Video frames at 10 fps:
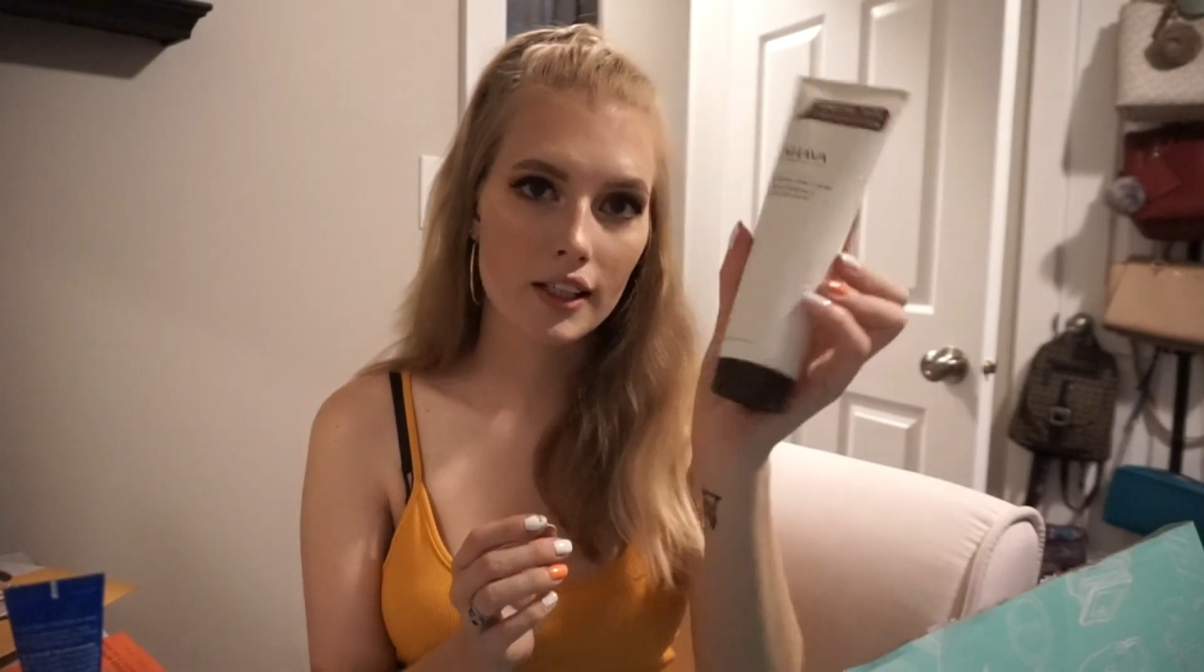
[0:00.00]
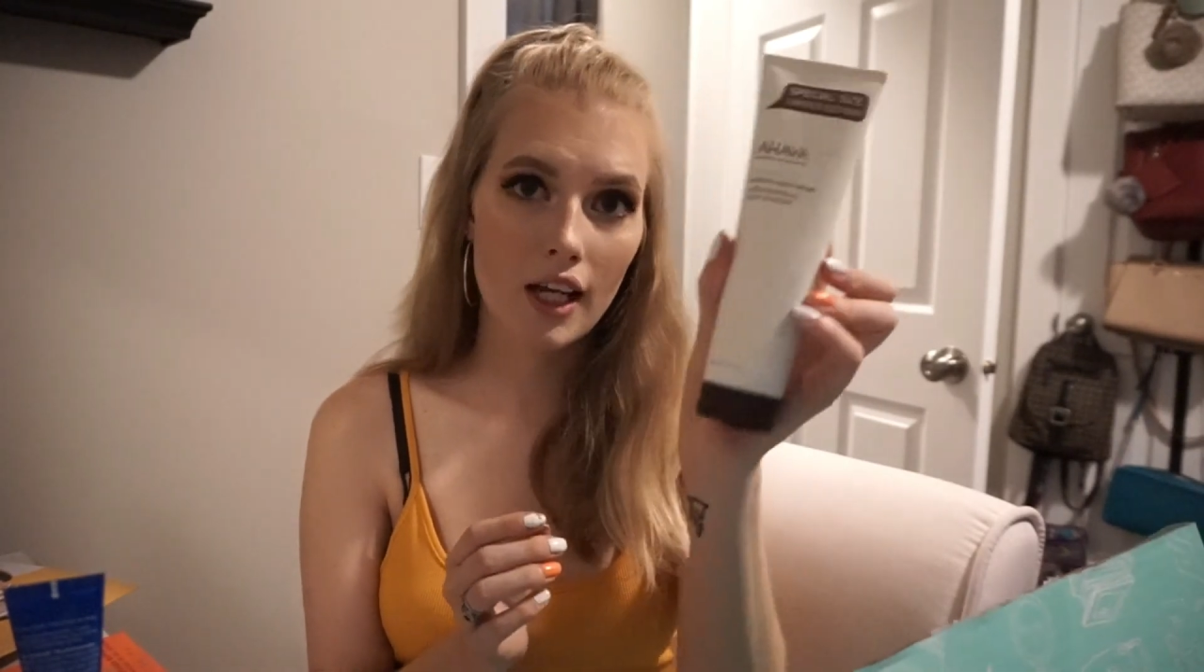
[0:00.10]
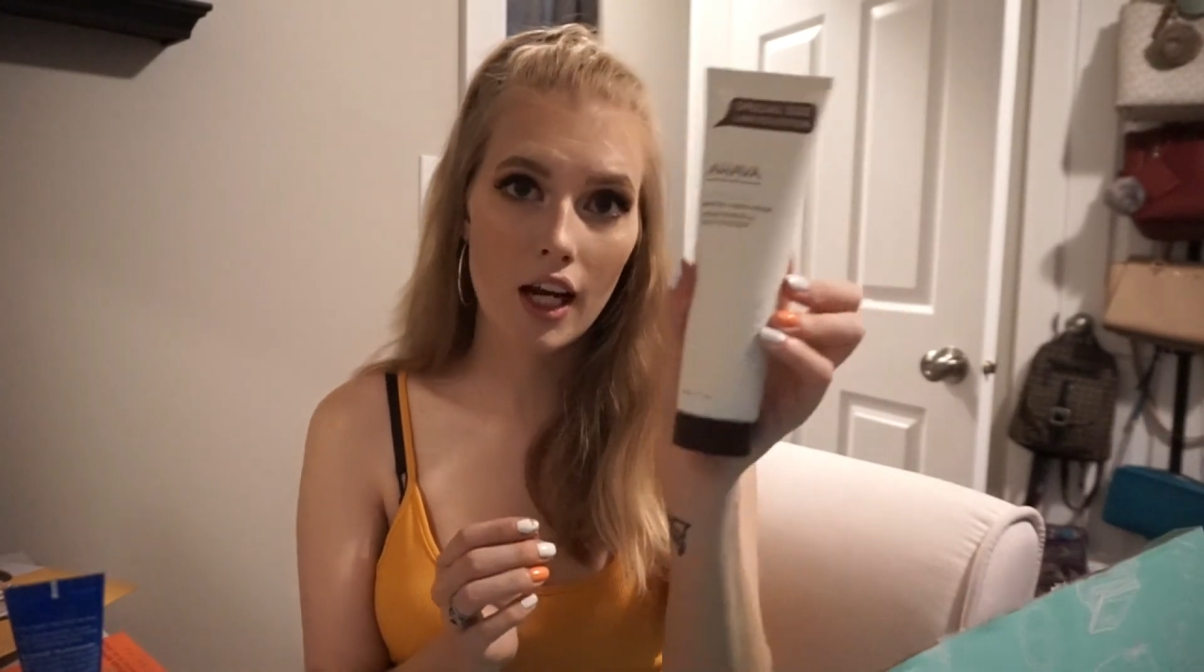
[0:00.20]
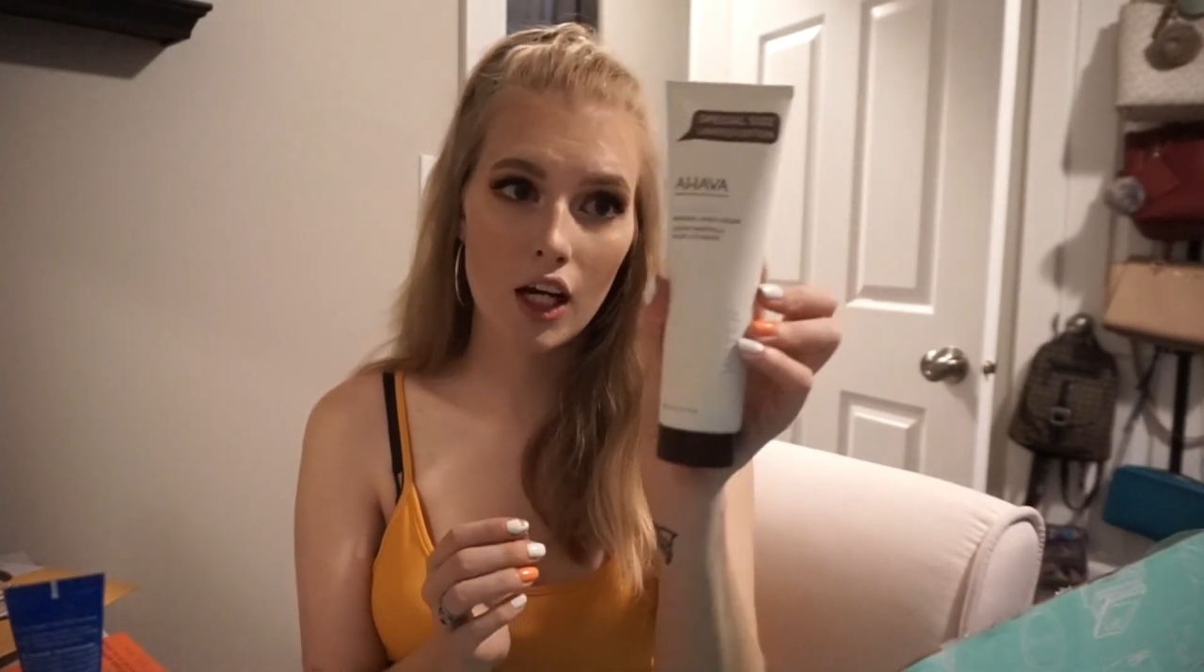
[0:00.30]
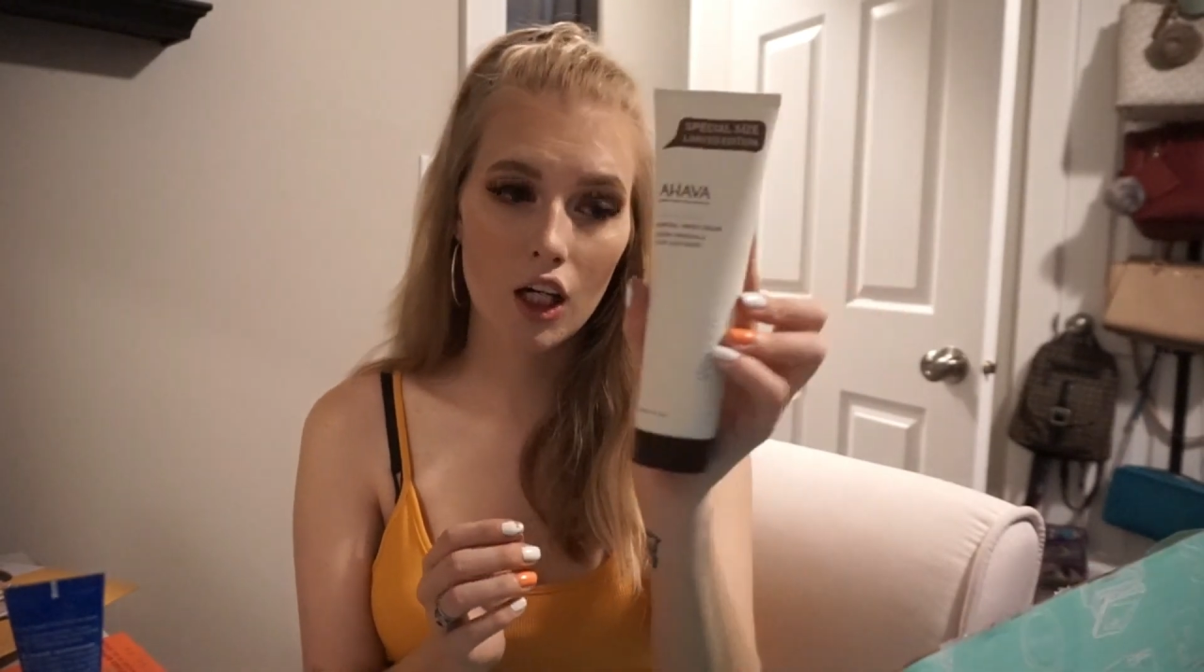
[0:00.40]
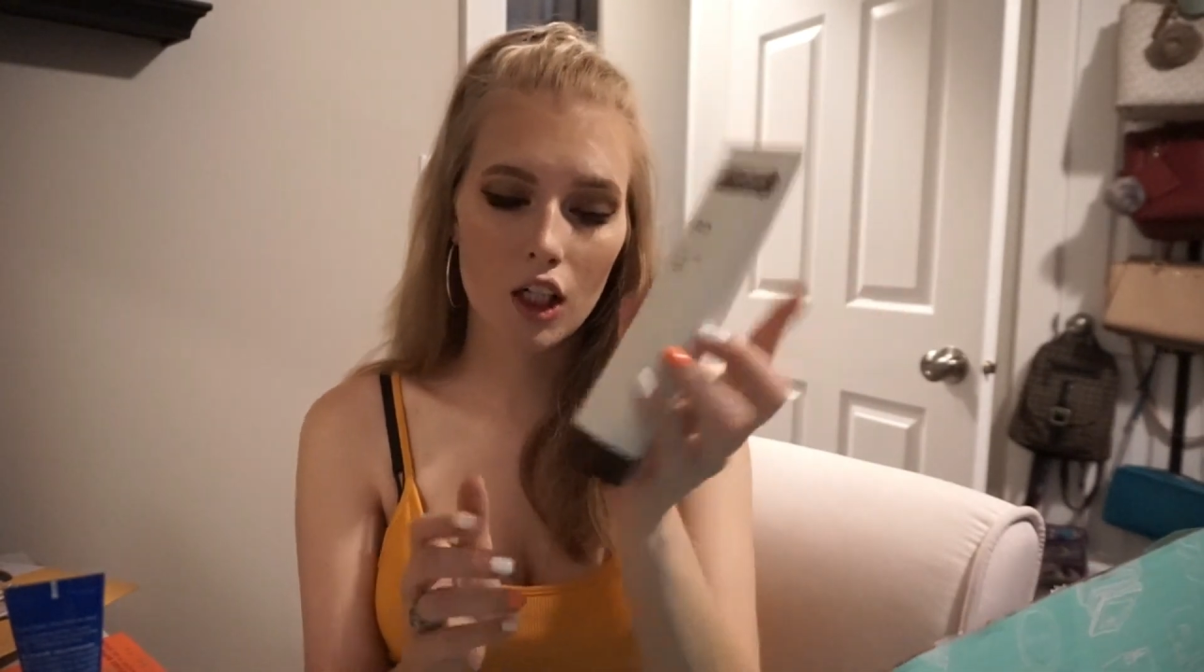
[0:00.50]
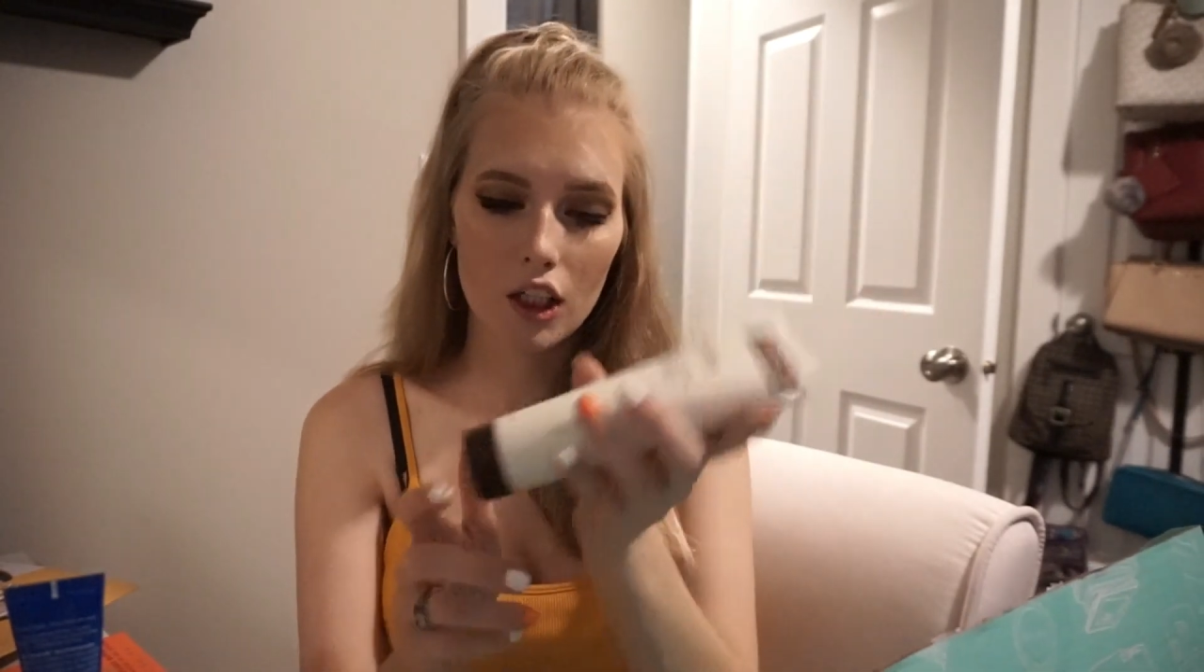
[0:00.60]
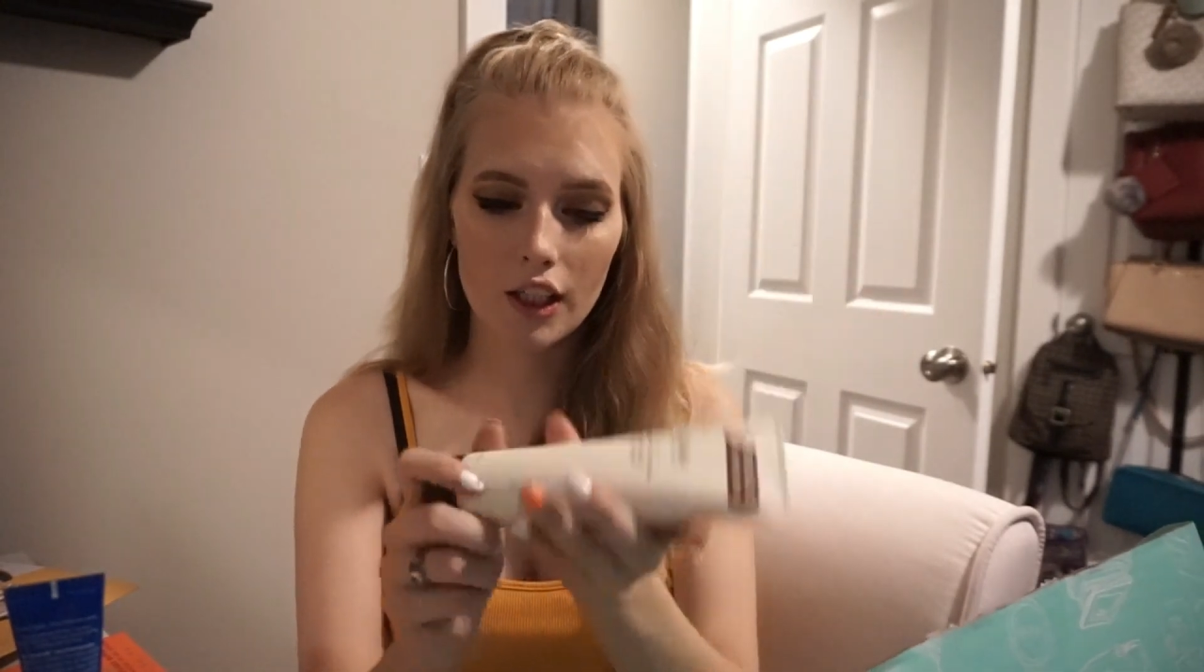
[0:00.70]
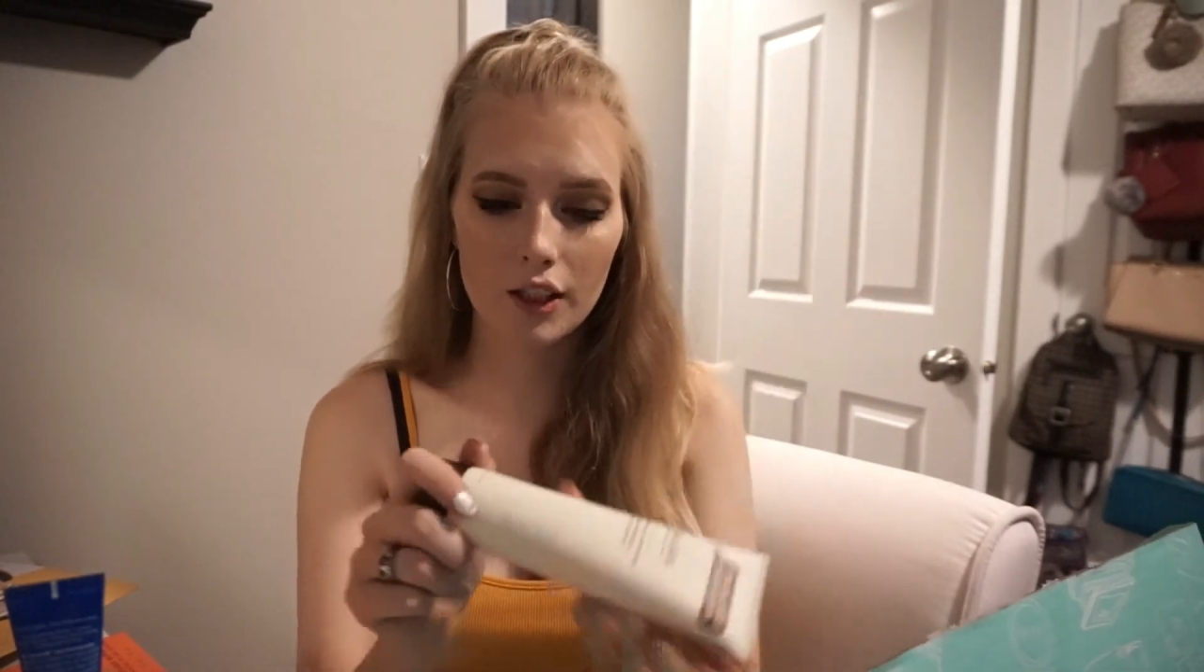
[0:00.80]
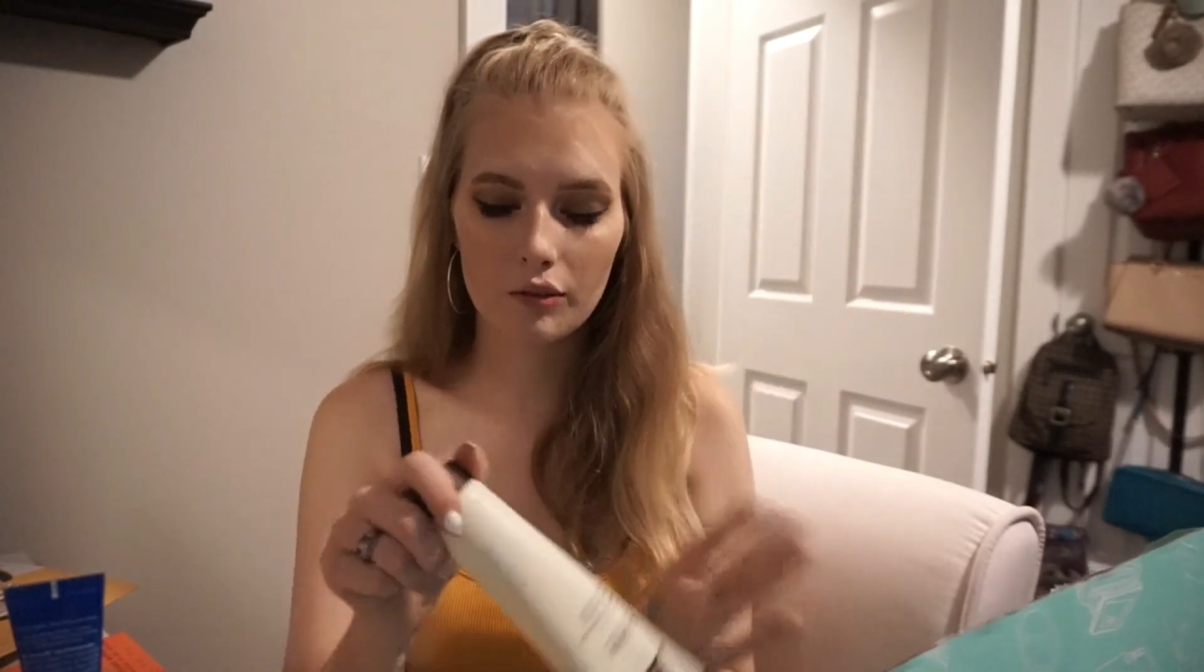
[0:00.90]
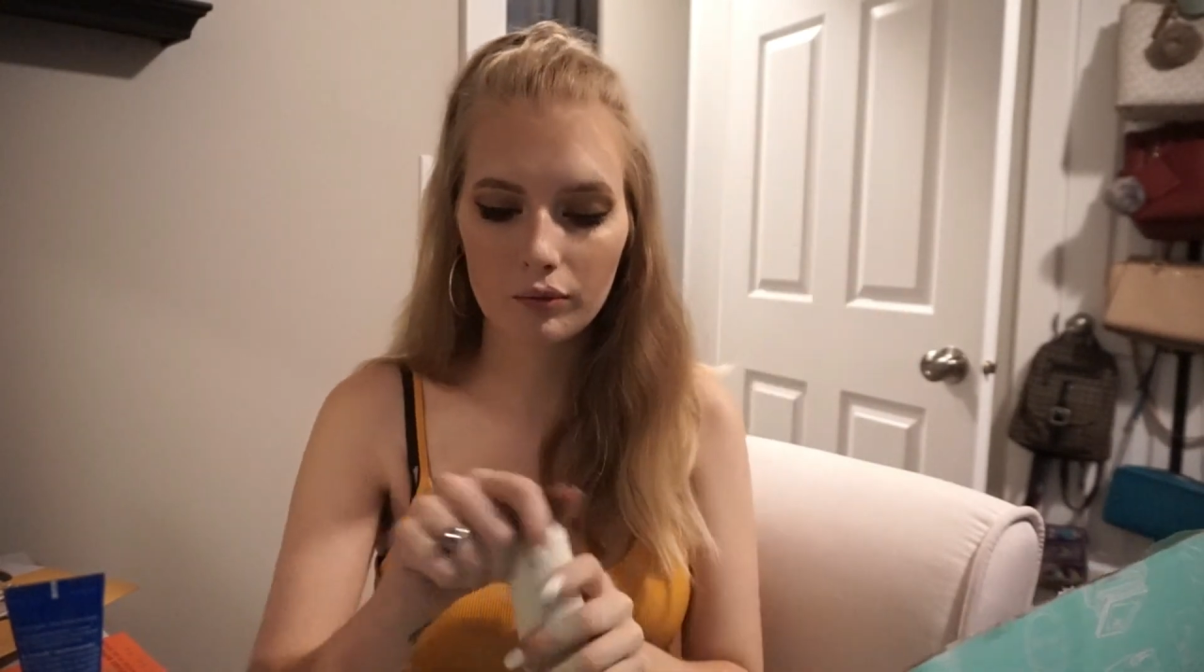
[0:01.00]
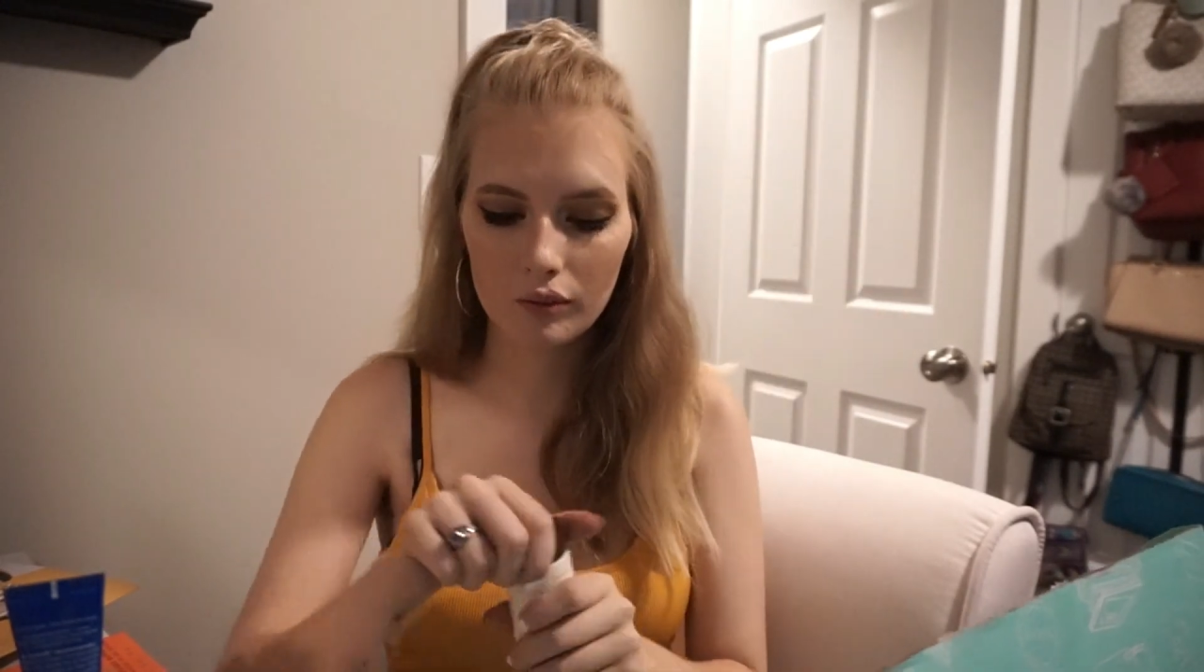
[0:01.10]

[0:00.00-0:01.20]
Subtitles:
Hand Cream.